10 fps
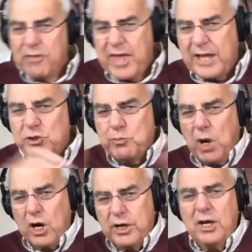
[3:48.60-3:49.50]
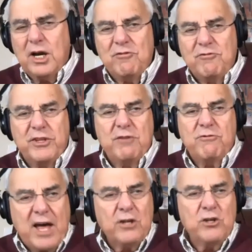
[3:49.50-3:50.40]
That's part of the
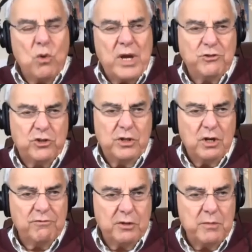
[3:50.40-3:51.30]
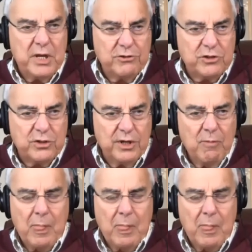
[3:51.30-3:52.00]
valuation of the ministry.